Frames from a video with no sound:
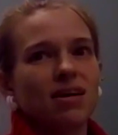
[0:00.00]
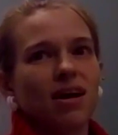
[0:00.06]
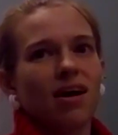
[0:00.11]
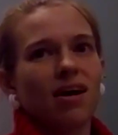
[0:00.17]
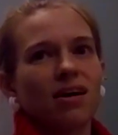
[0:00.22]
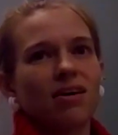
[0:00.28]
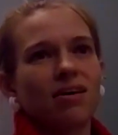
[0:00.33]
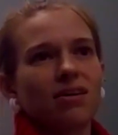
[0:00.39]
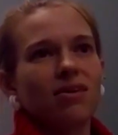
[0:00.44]

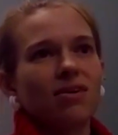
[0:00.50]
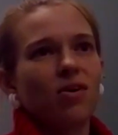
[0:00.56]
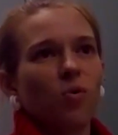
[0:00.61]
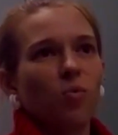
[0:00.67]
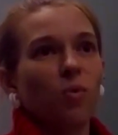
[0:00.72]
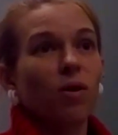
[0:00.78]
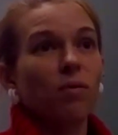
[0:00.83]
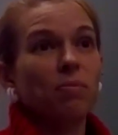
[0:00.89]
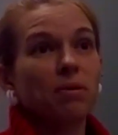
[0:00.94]
on
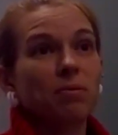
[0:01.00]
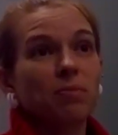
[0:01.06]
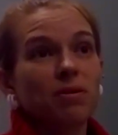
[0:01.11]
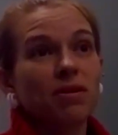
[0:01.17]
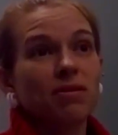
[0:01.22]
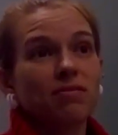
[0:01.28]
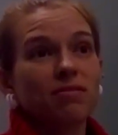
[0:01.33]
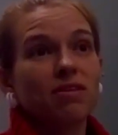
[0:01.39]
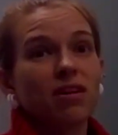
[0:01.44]
what
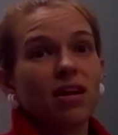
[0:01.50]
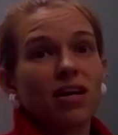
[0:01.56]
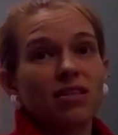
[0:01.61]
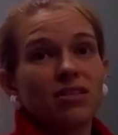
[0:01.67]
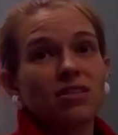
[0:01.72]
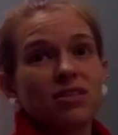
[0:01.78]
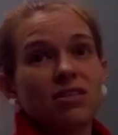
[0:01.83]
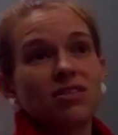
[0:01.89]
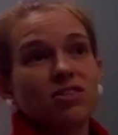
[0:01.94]
people have
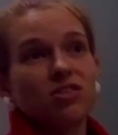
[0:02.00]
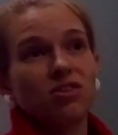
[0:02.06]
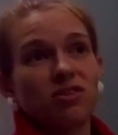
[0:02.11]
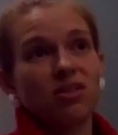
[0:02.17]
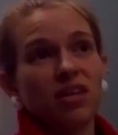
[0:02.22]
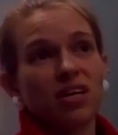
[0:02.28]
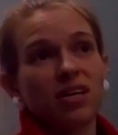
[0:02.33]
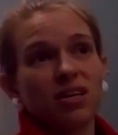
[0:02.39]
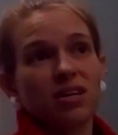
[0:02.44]
collected and
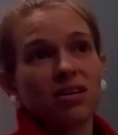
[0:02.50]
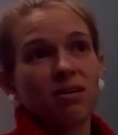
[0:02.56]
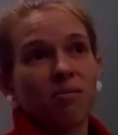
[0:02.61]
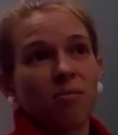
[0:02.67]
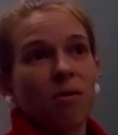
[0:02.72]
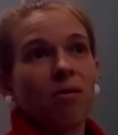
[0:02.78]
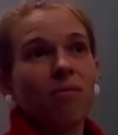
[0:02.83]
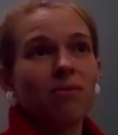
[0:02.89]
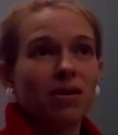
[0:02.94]
donated
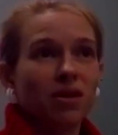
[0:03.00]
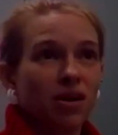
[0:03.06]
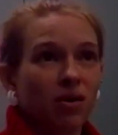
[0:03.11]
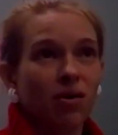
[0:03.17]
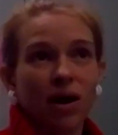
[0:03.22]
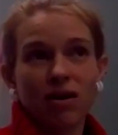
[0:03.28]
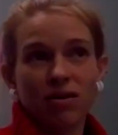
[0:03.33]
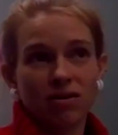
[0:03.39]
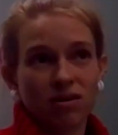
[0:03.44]
and what we
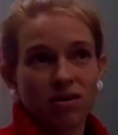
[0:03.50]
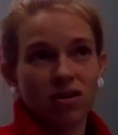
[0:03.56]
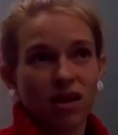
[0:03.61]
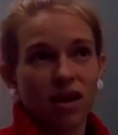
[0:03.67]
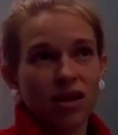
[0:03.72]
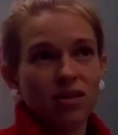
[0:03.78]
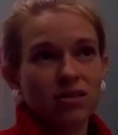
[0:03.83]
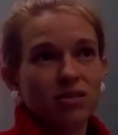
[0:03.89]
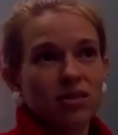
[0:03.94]
go out and
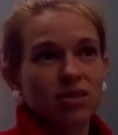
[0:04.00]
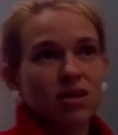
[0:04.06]
collect.